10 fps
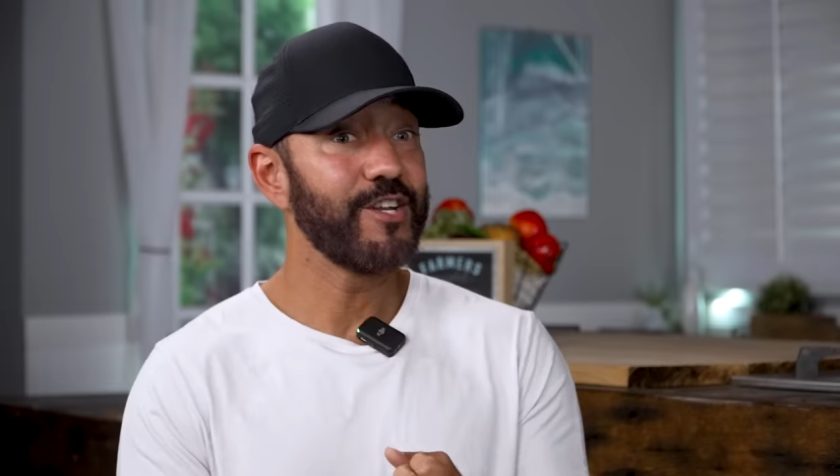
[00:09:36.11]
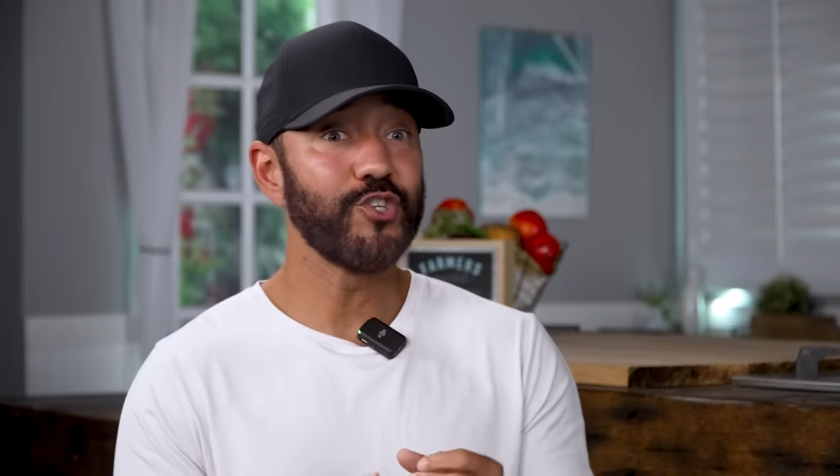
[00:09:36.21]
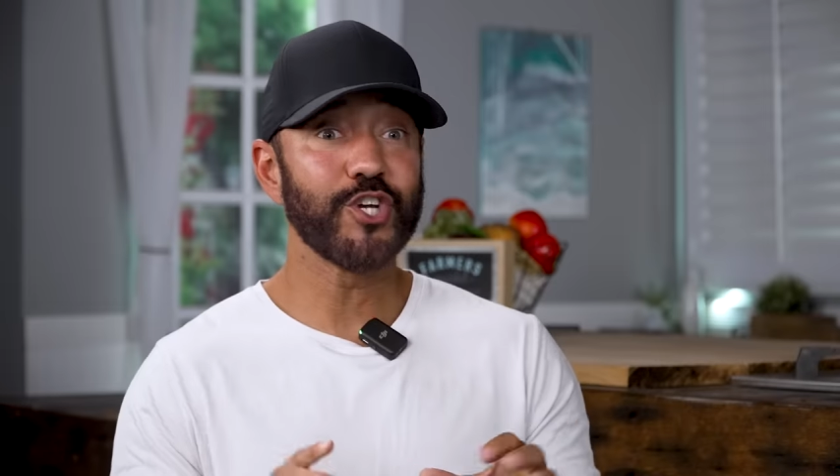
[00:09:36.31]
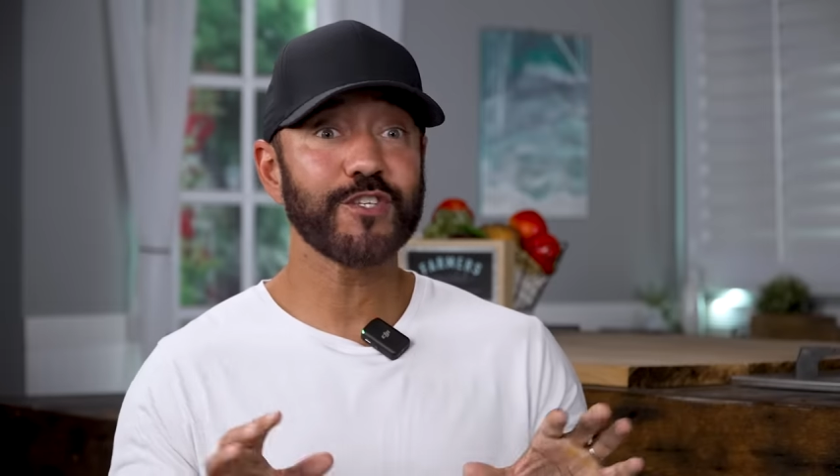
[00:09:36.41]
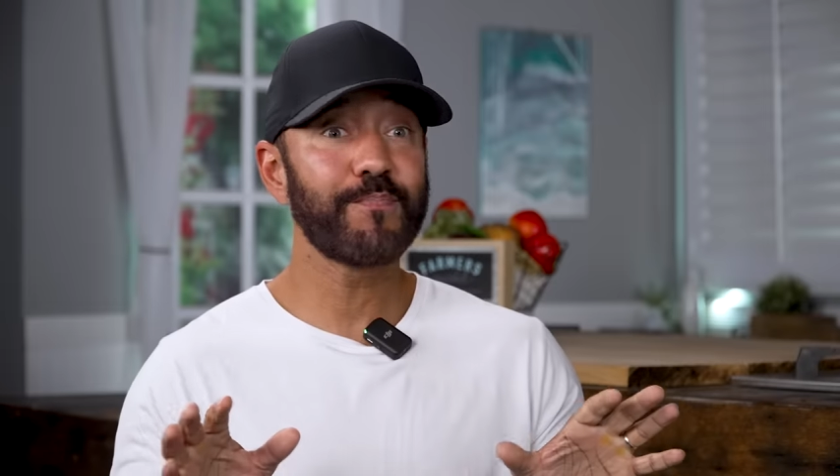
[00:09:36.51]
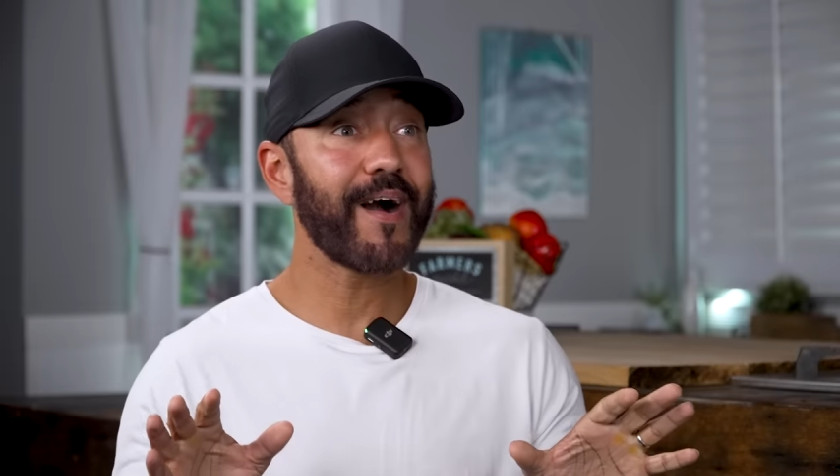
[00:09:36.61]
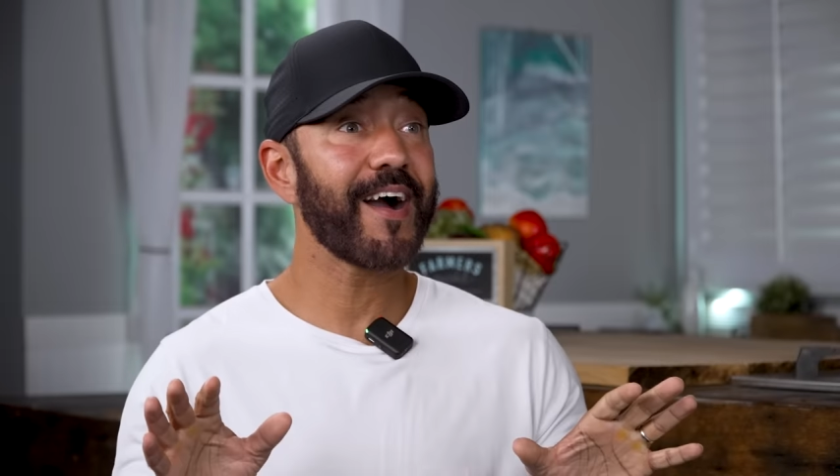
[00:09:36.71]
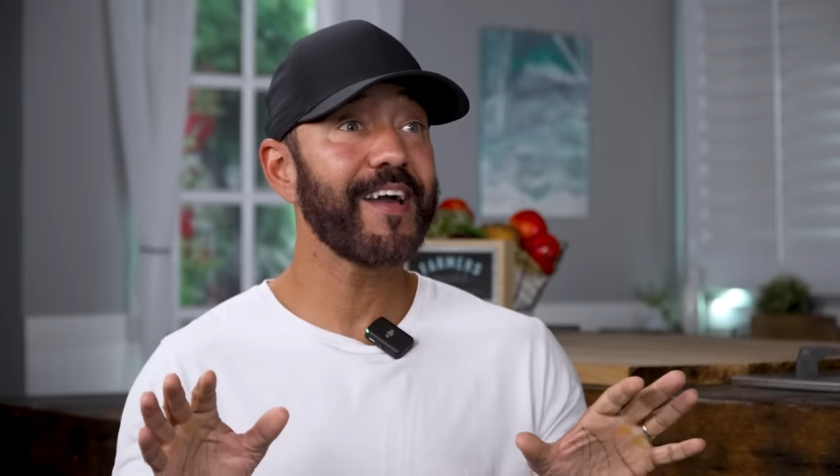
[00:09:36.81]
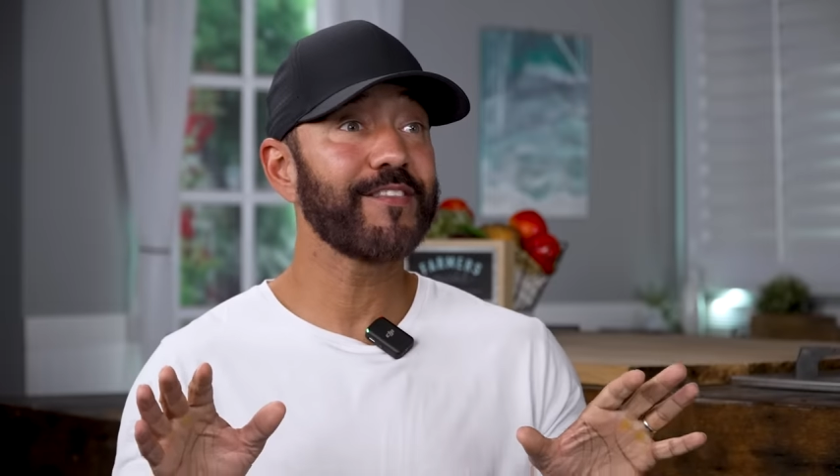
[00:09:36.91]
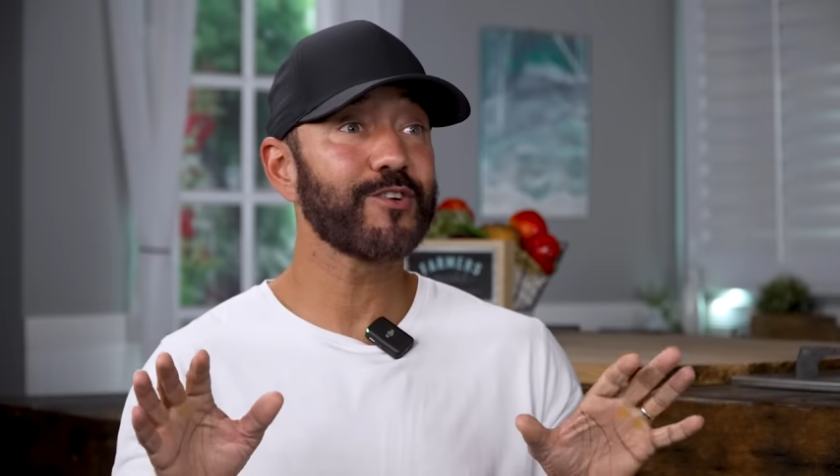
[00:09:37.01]
just
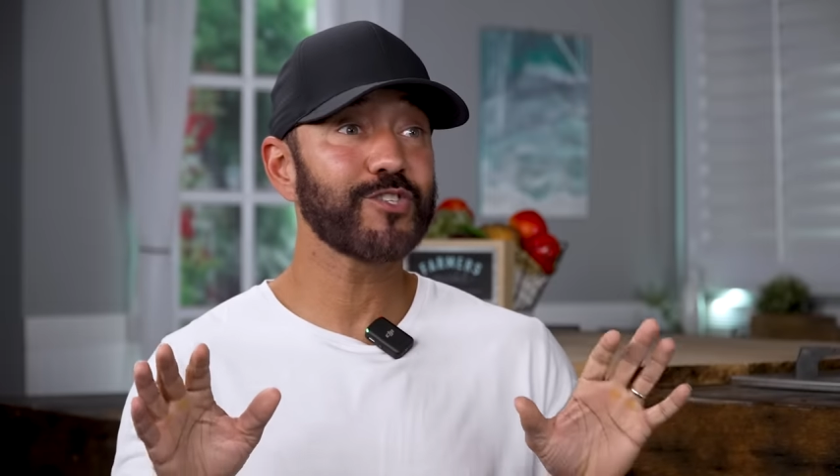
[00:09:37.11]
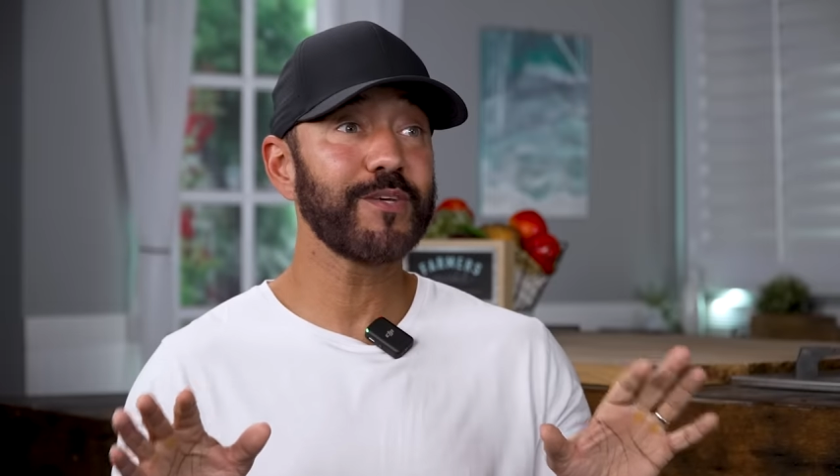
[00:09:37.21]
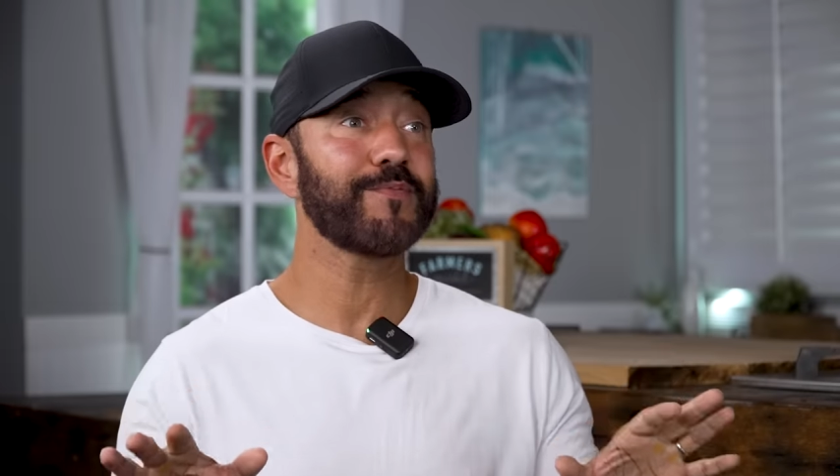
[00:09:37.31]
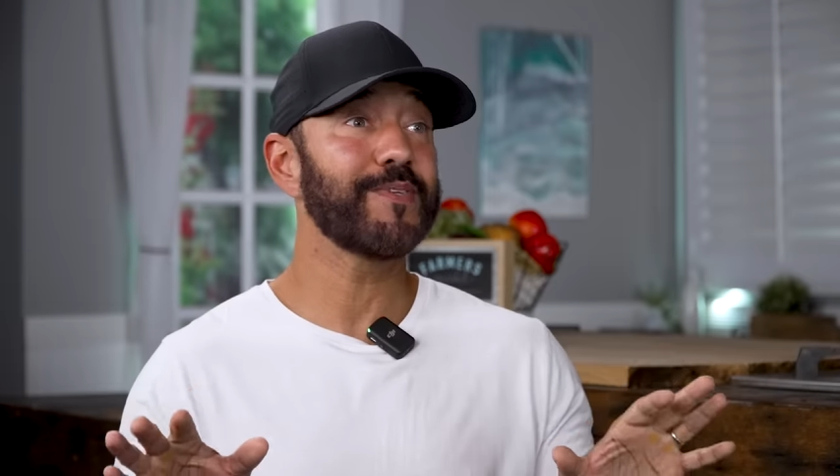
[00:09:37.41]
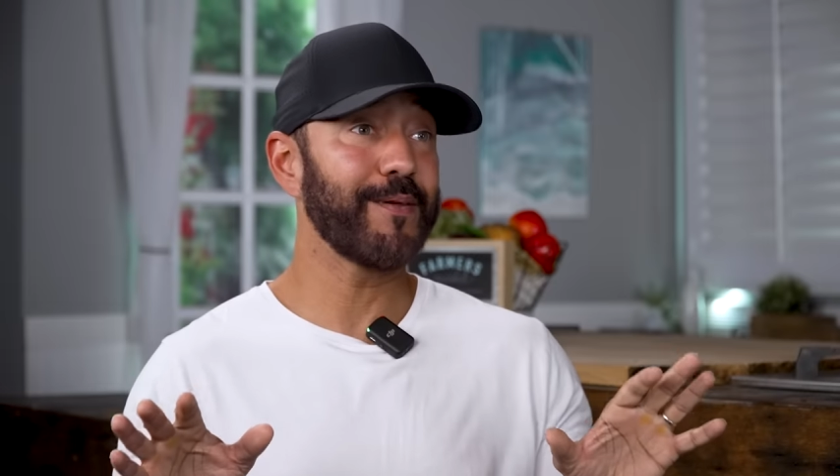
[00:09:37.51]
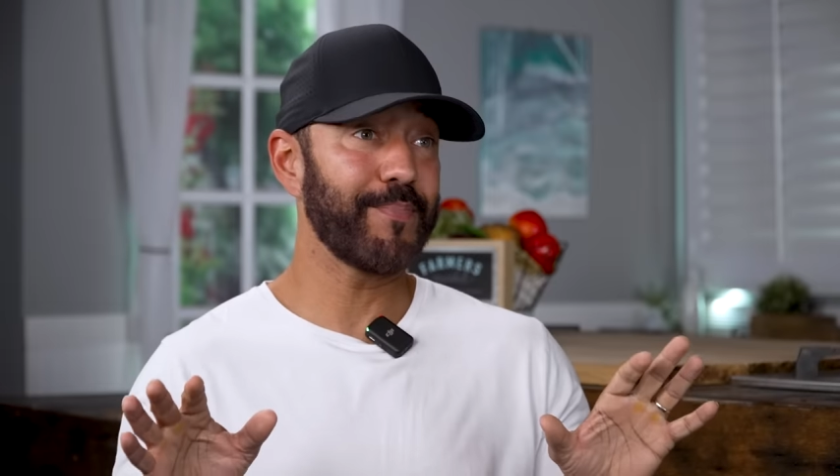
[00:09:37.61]
by their sleep